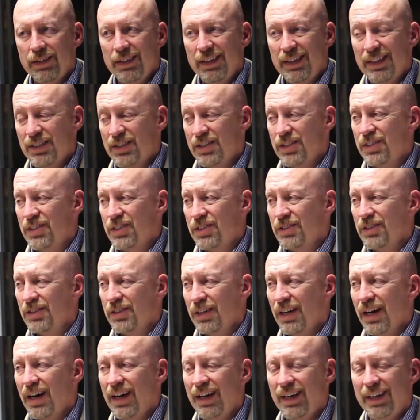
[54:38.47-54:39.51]
this is
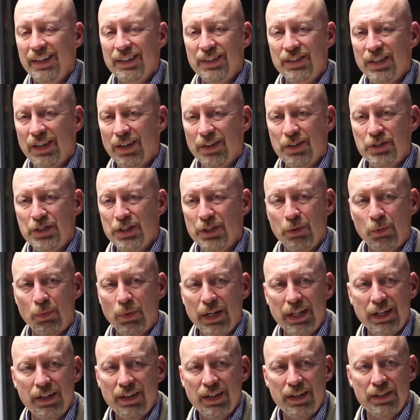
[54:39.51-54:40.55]
highly intelligent and
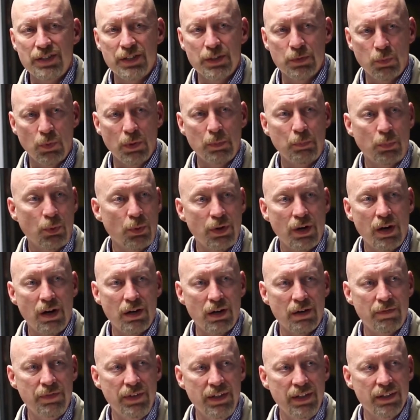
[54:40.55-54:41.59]
recognizes what
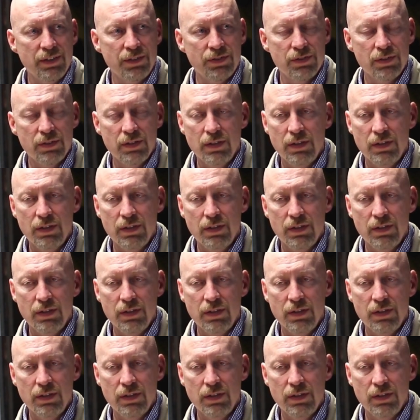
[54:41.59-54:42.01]
pornography is,